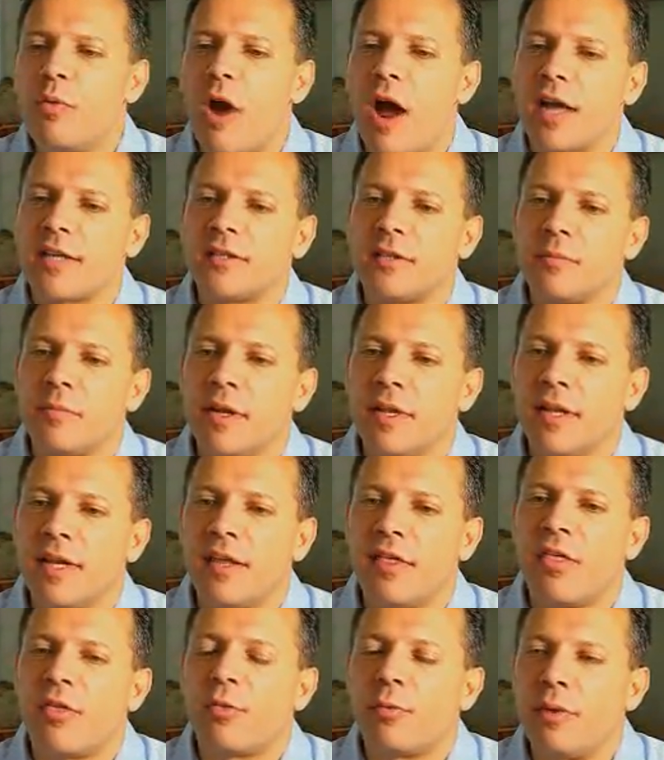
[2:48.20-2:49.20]
approximately
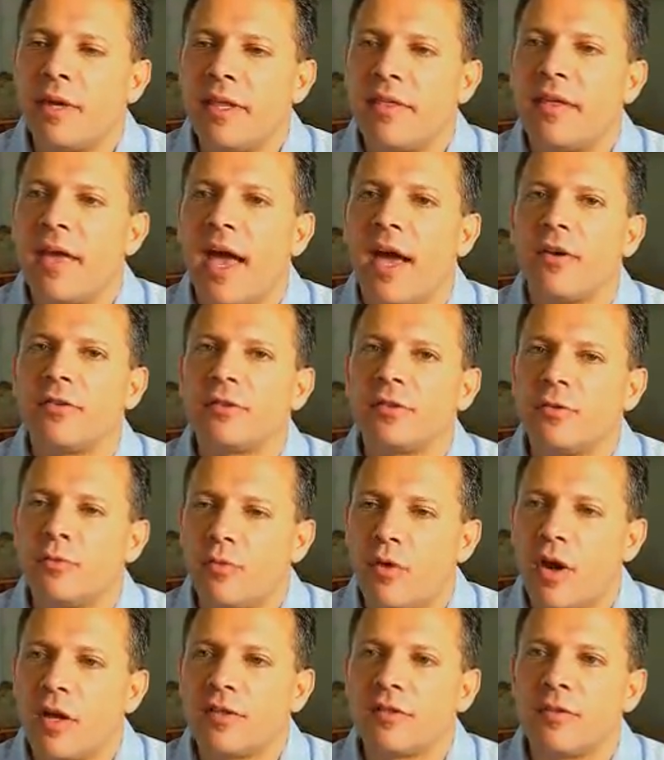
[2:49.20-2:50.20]
3,000
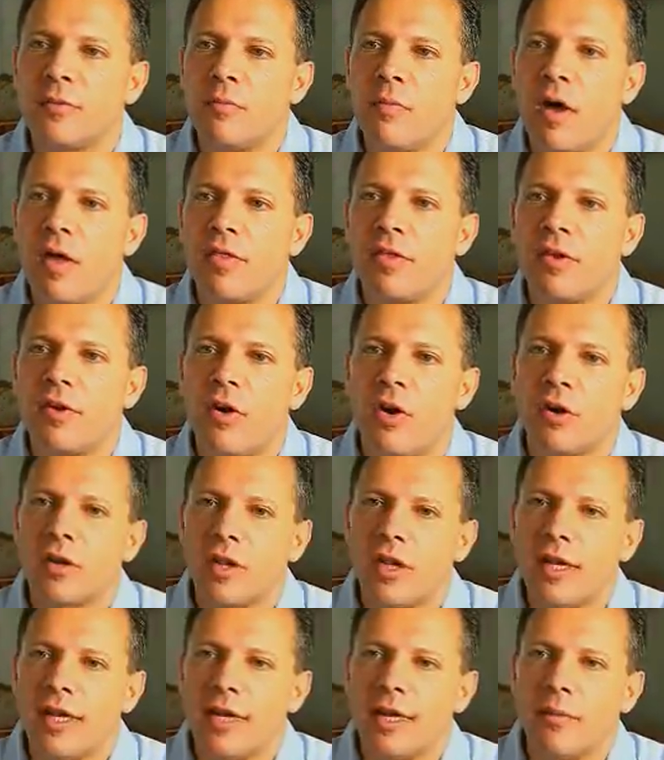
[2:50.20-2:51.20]
rugs a month in our
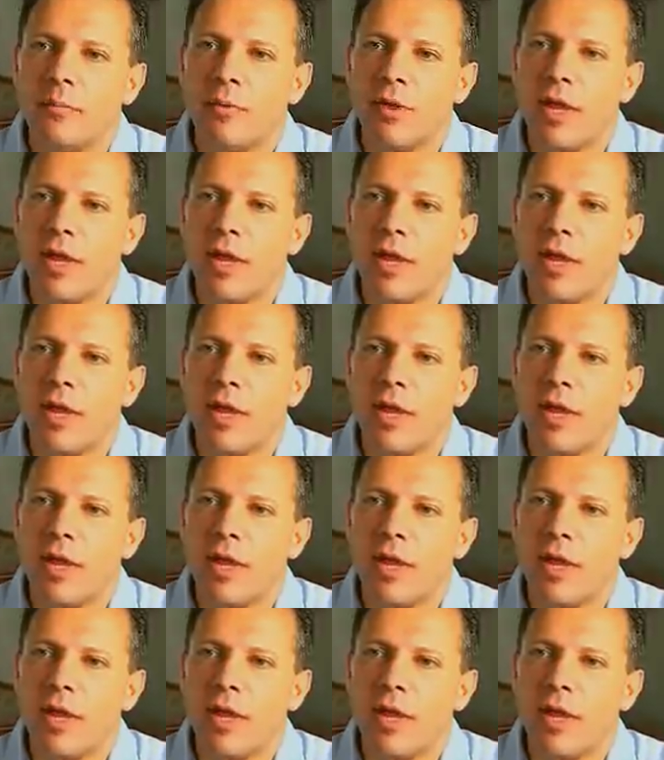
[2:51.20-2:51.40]
cleaning